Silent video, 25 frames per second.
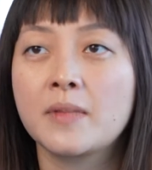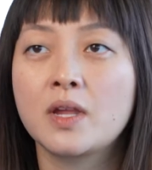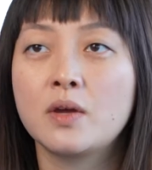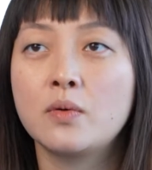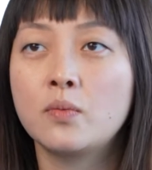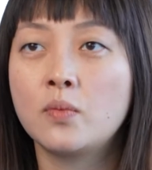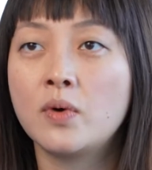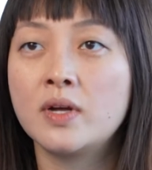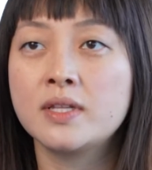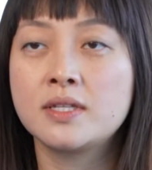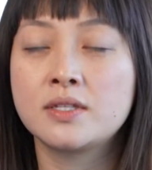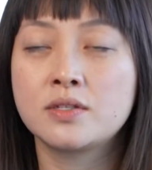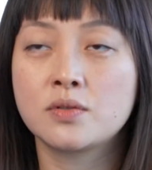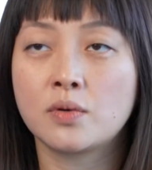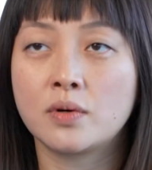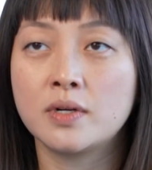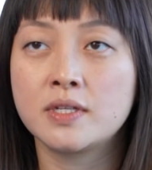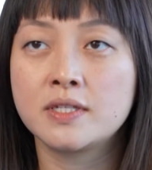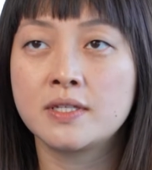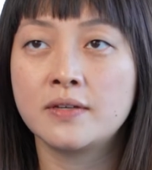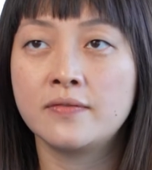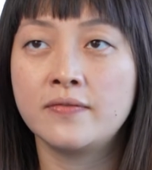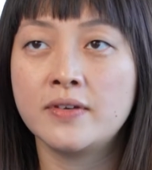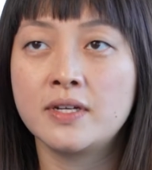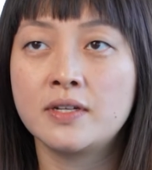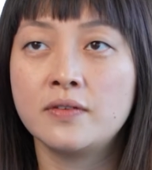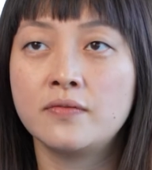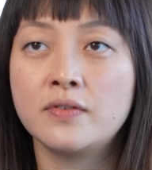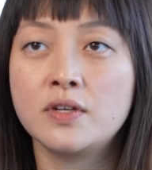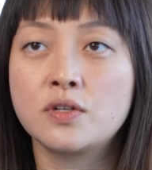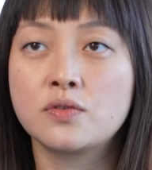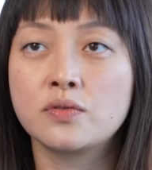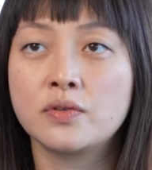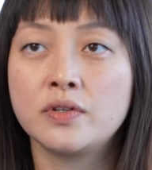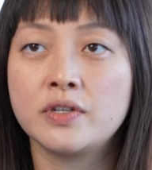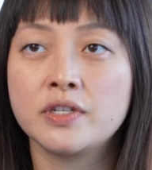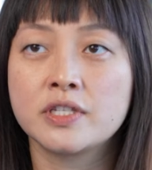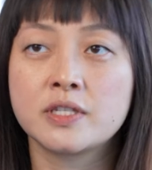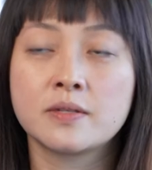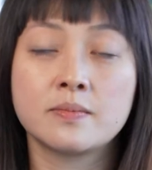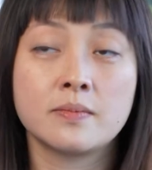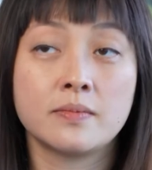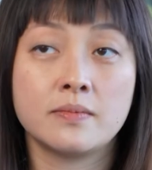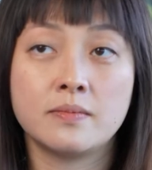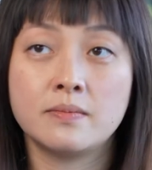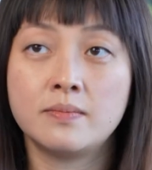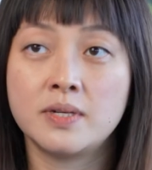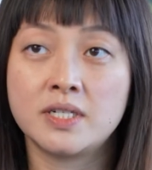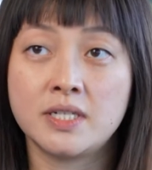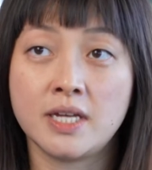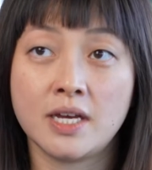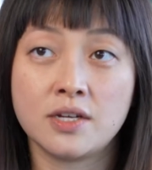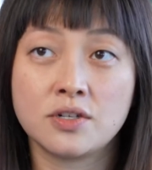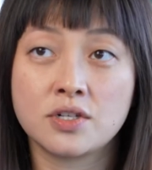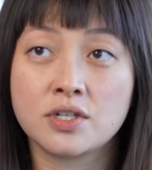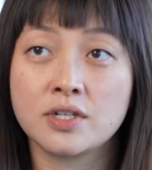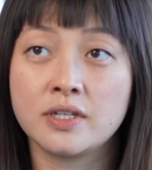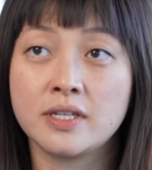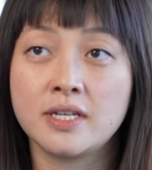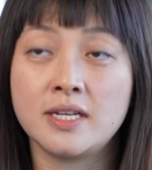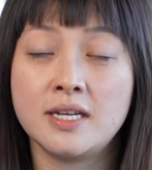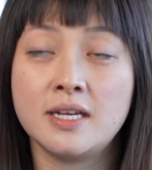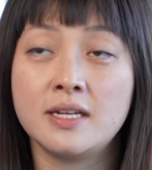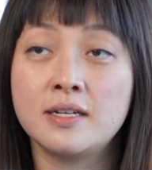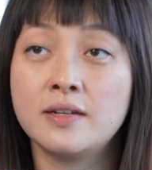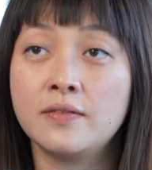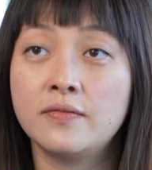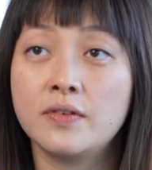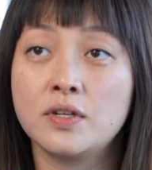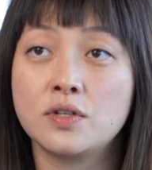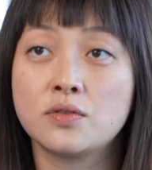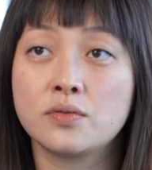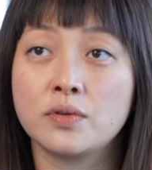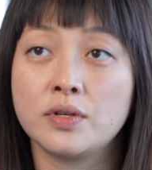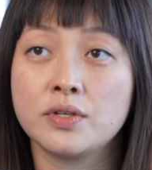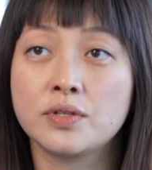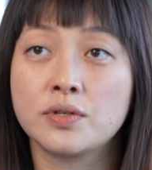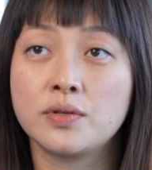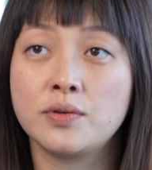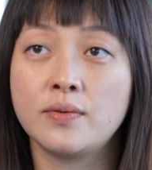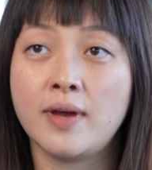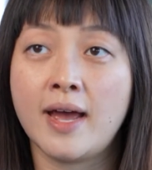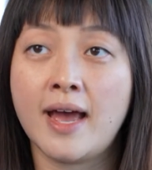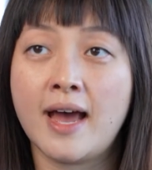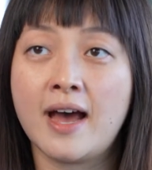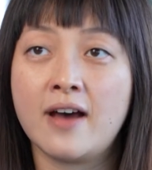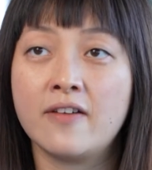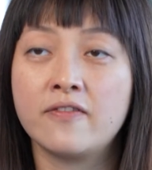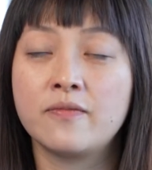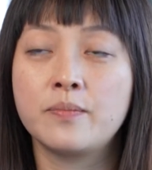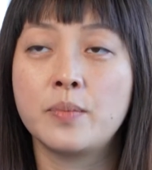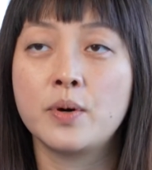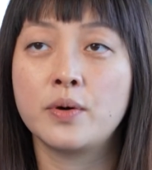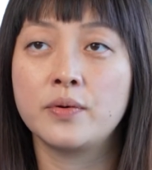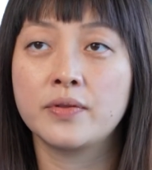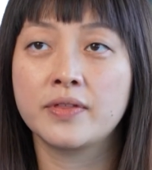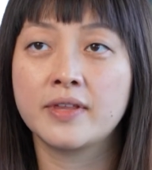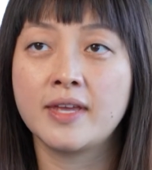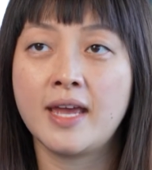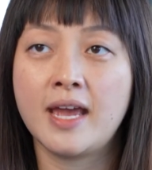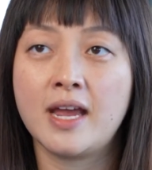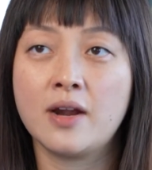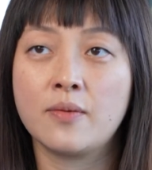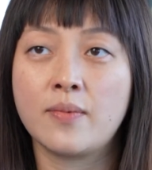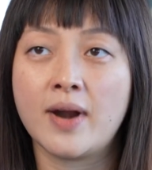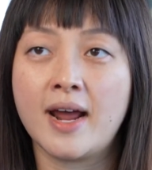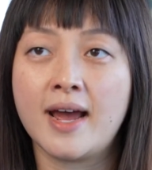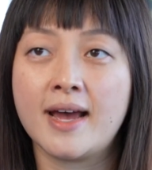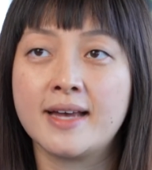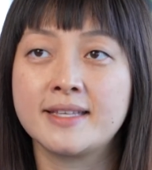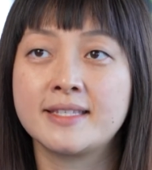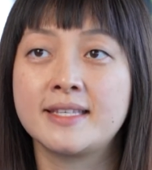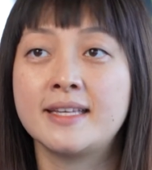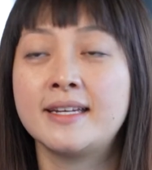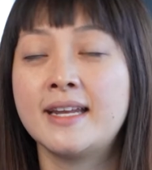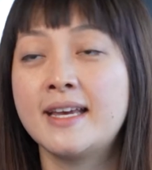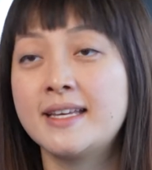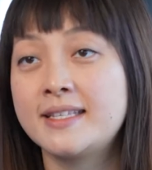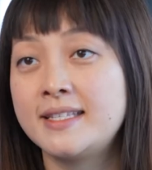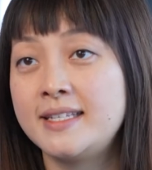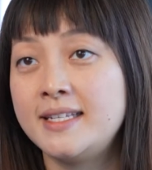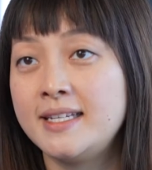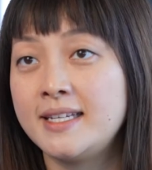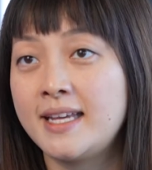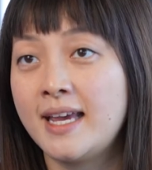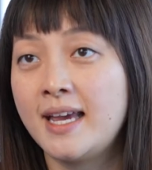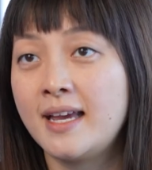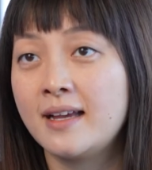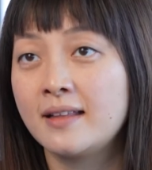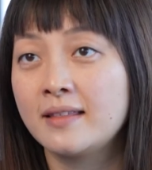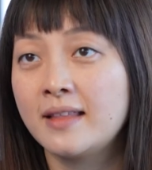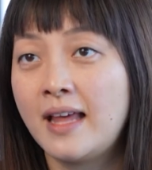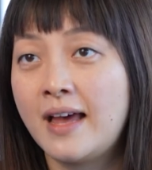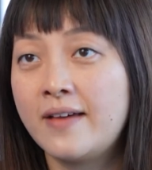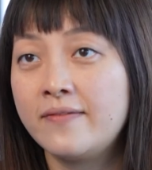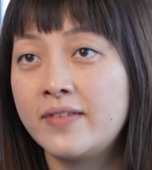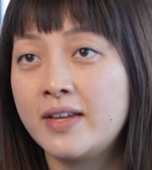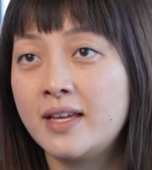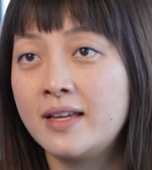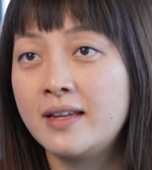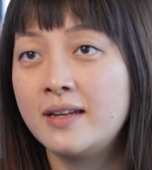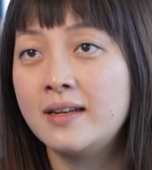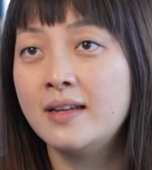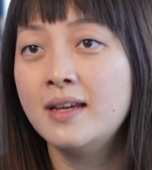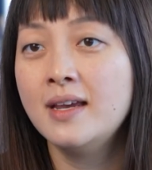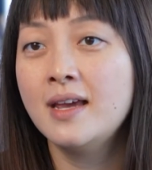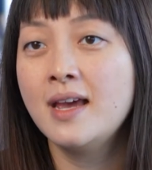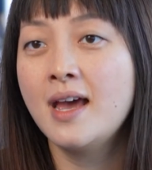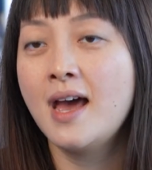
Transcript: what sorts of individuals, potentially individuals who have both KRAS and STK11